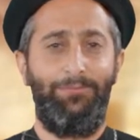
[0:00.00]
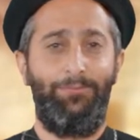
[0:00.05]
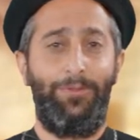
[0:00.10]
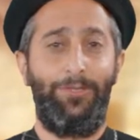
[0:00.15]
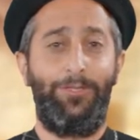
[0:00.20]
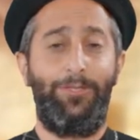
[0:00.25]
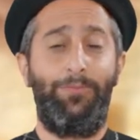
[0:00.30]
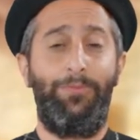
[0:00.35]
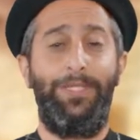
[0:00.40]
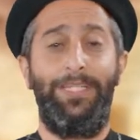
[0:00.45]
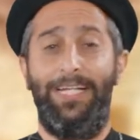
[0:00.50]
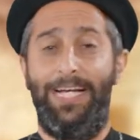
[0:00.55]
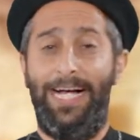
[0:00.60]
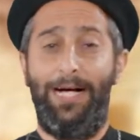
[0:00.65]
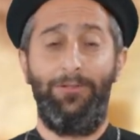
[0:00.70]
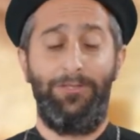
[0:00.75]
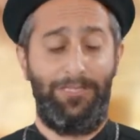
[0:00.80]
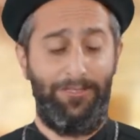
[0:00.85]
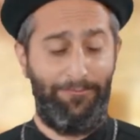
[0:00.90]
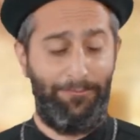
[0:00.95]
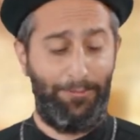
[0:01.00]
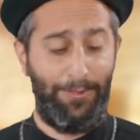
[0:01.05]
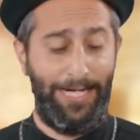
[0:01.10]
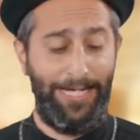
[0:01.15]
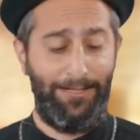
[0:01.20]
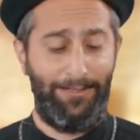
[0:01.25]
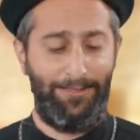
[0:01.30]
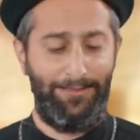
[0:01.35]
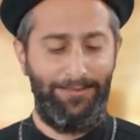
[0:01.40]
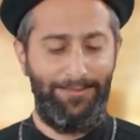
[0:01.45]
but to be a house of
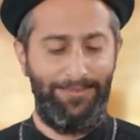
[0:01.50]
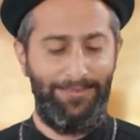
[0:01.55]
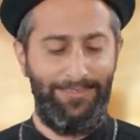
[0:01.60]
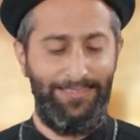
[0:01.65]
prayer.